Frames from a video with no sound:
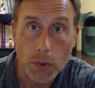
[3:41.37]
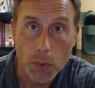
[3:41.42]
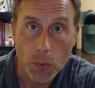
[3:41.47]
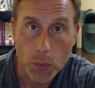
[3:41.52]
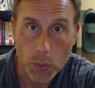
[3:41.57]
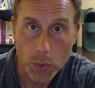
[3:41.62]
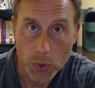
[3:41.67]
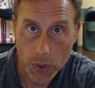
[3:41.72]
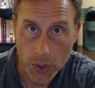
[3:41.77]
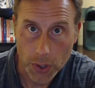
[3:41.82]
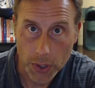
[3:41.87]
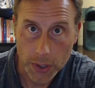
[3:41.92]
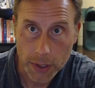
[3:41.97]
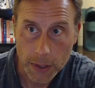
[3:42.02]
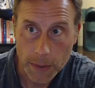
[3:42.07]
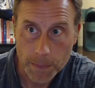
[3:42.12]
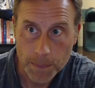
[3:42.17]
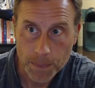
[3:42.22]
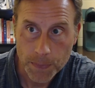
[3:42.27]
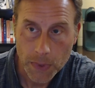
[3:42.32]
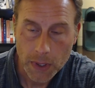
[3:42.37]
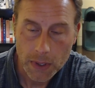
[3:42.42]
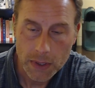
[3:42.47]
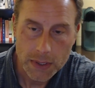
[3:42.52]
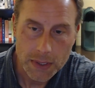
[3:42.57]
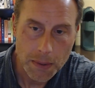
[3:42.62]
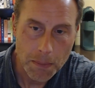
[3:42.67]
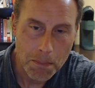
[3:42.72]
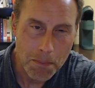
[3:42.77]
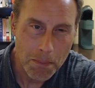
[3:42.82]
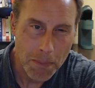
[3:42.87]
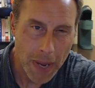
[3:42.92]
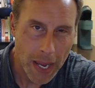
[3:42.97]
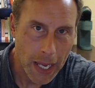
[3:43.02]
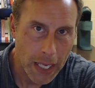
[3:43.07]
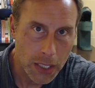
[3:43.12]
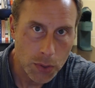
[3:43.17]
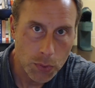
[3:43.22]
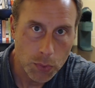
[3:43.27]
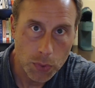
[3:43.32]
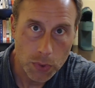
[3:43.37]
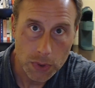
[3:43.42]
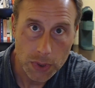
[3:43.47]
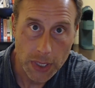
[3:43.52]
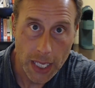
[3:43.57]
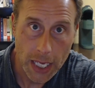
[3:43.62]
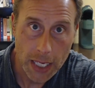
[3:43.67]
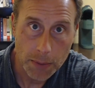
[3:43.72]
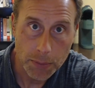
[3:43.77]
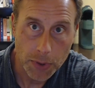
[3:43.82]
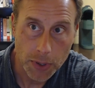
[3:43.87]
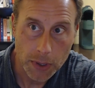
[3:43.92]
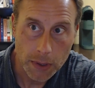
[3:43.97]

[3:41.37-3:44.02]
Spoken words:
work, to manual labor.